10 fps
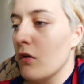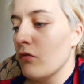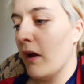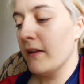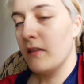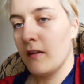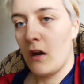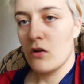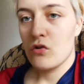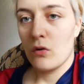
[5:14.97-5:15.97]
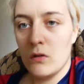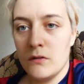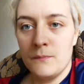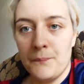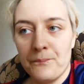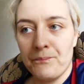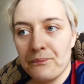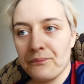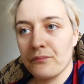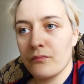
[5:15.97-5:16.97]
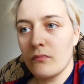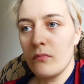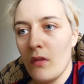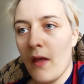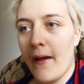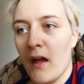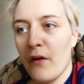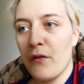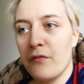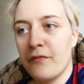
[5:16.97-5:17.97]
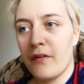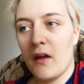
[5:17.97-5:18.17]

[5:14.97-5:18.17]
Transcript: Right, the dinner's on. I have